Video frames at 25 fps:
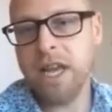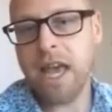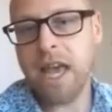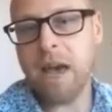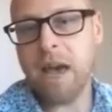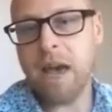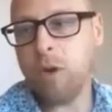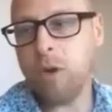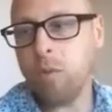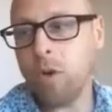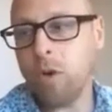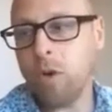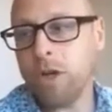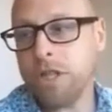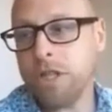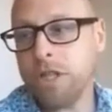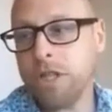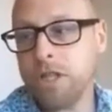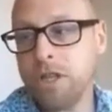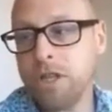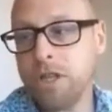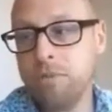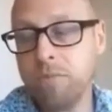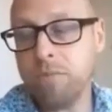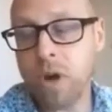And we wanted
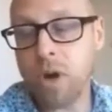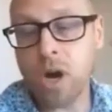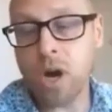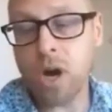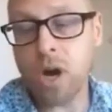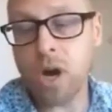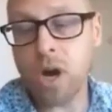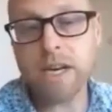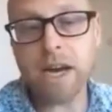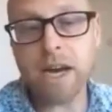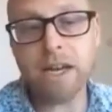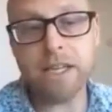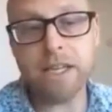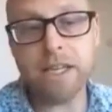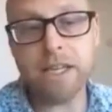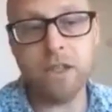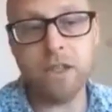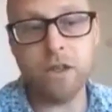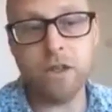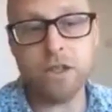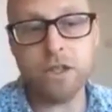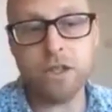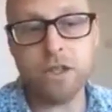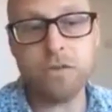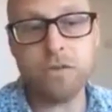to combine
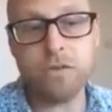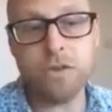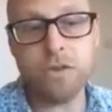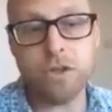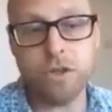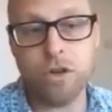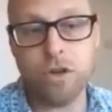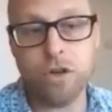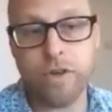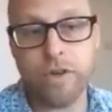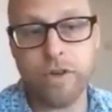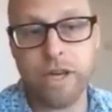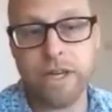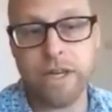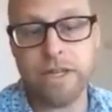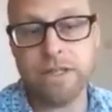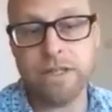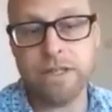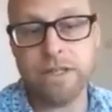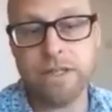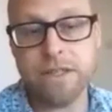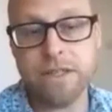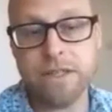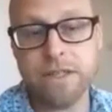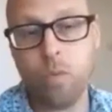archaeological
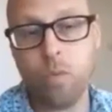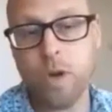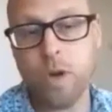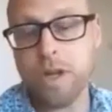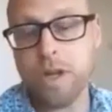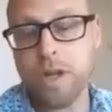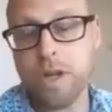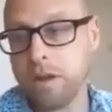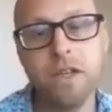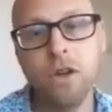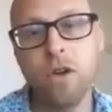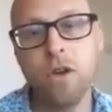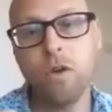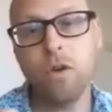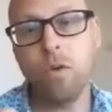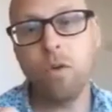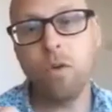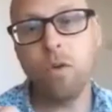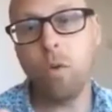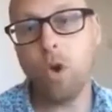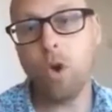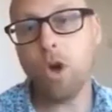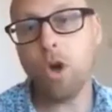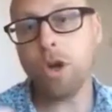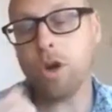surveys with
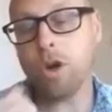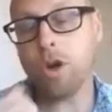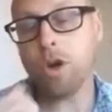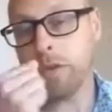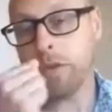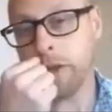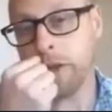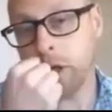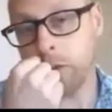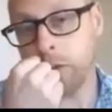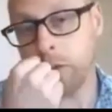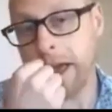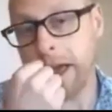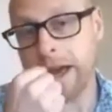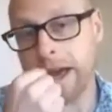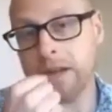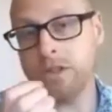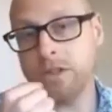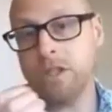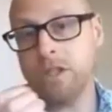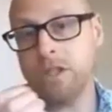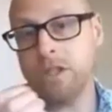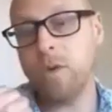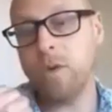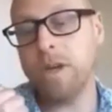work on the
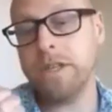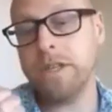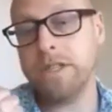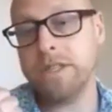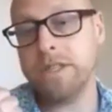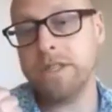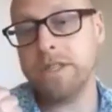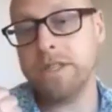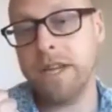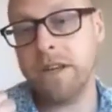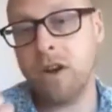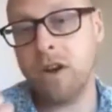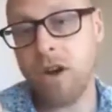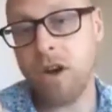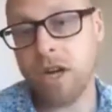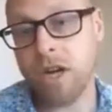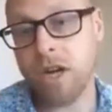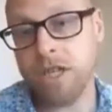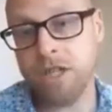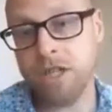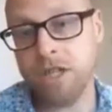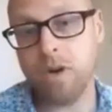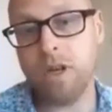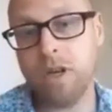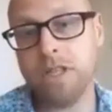ground to understand
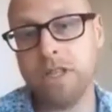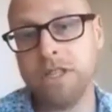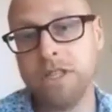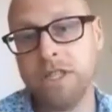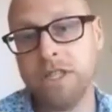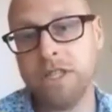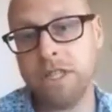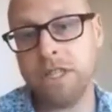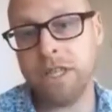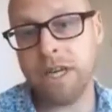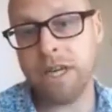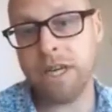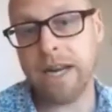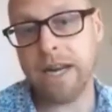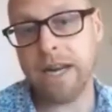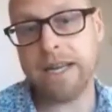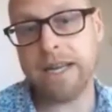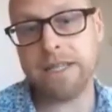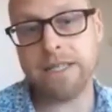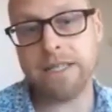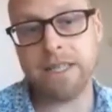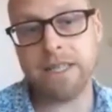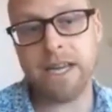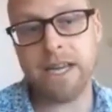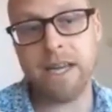hydrology and
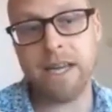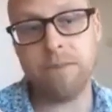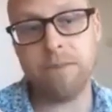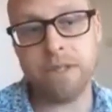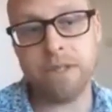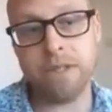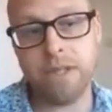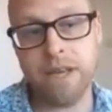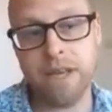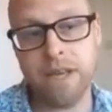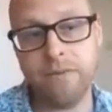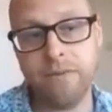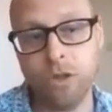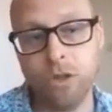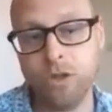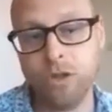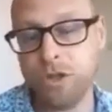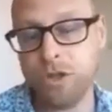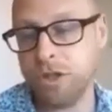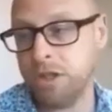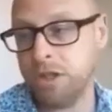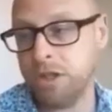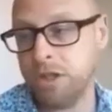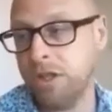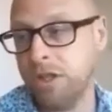landscapes and
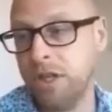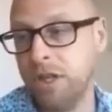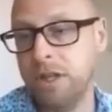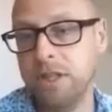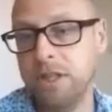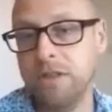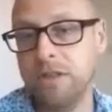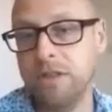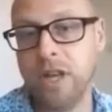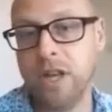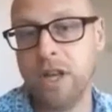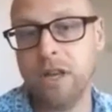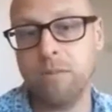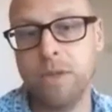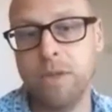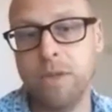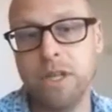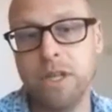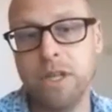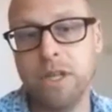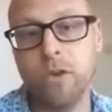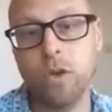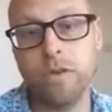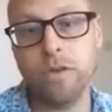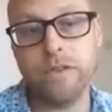evolution and
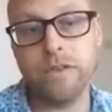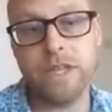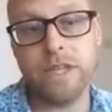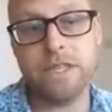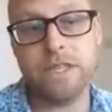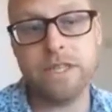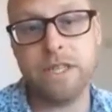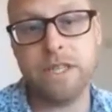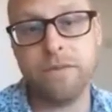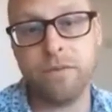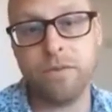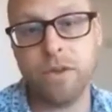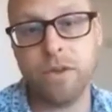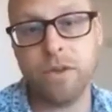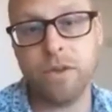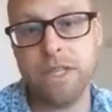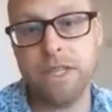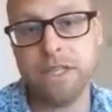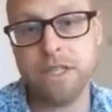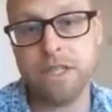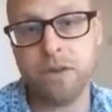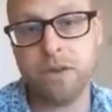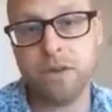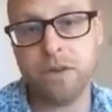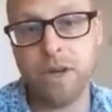development of all of these different
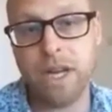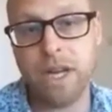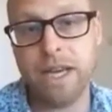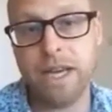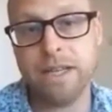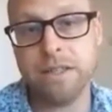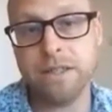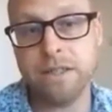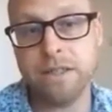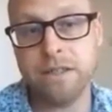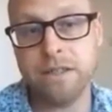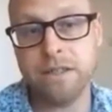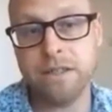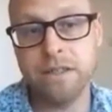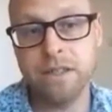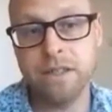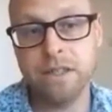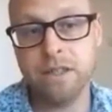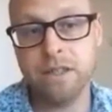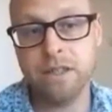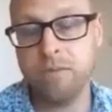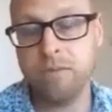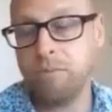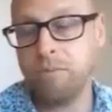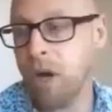interrelated
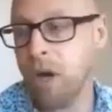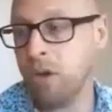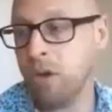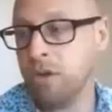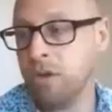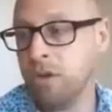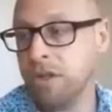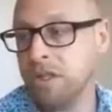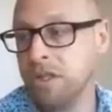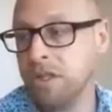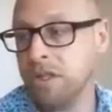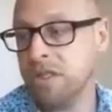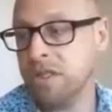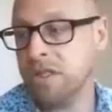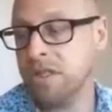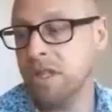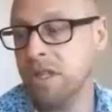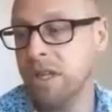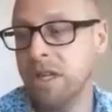components.